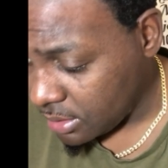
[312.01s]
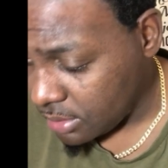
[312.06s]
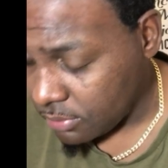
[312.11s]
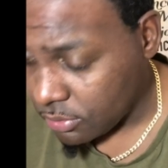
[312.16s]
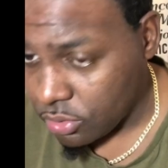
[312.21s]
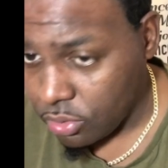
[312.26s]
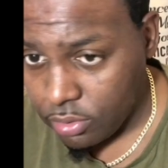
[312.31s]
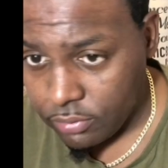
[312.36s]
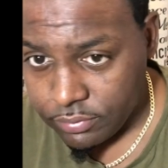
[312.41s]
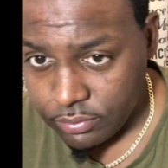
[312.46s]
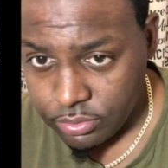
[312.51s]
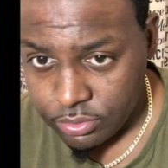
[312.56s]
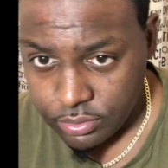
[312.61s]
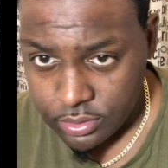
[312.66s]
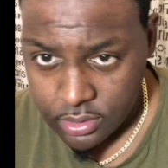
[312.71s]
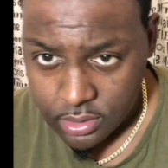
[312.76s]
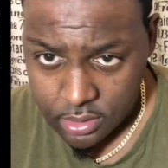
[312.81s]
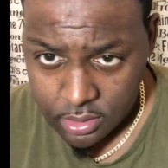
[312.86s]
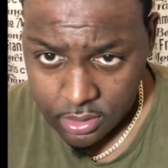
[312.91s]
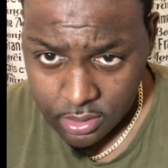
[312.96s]
I'm going from
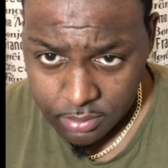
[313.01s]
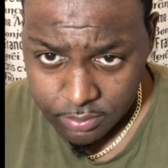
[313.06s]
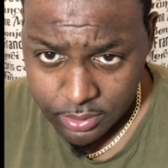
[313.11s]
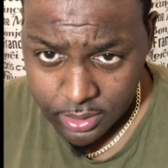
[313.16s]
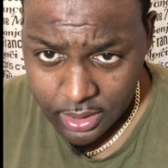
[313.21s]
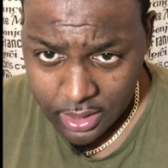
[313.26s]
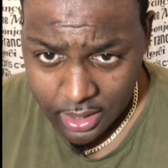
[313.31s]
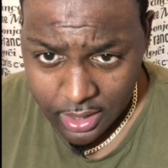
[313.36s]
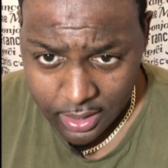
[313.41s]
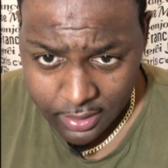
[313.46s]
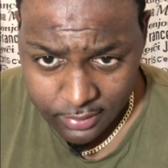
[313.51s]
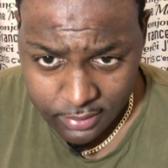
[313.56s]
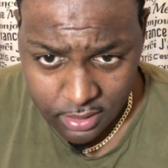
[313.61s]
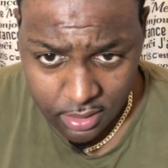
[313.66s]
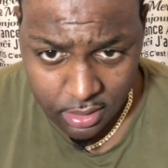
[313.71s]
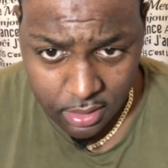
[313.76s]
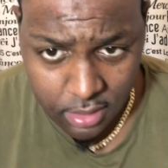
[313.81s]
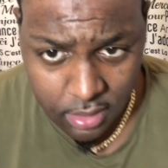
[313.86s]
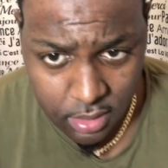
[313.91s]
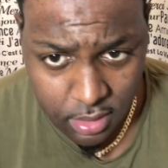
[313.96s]
360 beehive
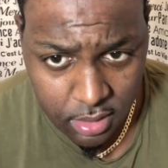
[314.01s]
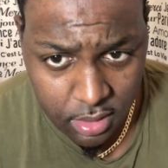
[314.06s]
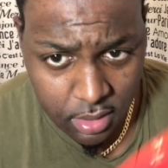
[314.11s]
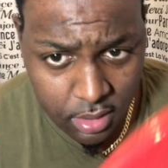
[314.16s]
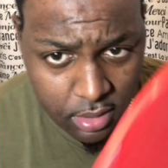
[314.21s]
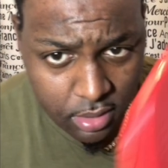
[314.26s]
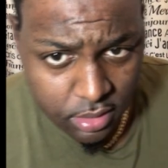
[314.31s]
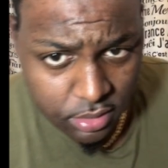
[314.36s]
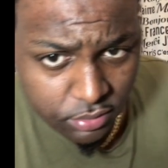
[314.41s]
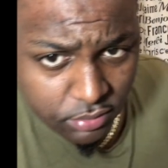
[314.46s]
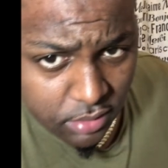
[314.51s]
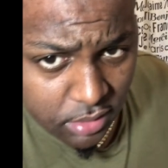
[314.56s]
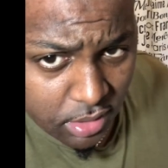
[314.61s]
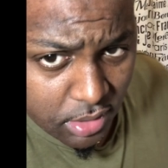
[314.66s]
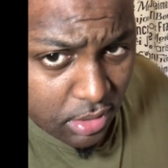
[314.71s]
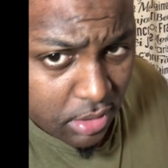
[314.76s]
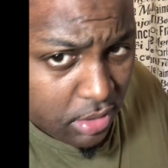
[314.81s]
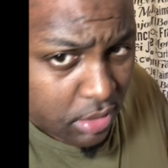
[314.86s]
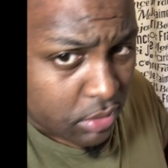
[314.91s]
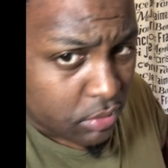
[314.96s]
to
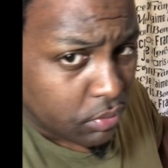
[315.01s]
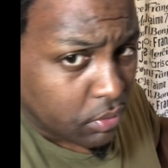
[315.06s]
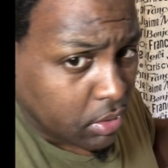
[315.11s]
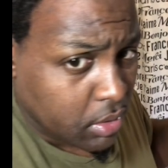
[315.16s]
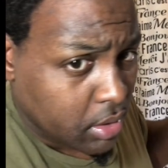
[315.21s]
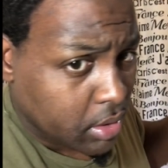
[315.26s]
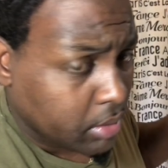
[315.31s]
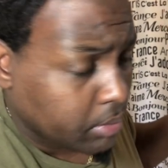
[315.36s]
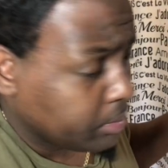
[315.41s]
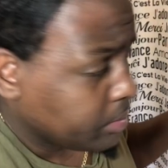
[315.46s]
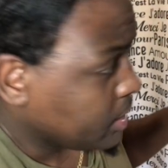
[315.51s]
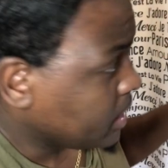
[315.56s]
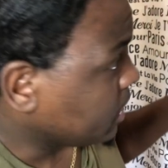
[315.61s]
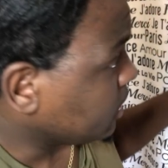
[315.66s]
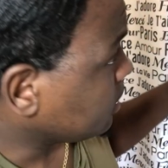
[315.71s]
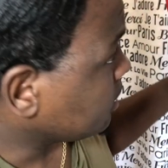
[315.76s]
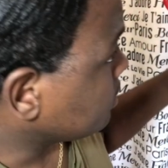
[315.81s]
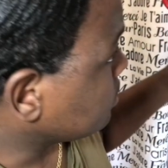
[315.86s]
360 swirl in the back.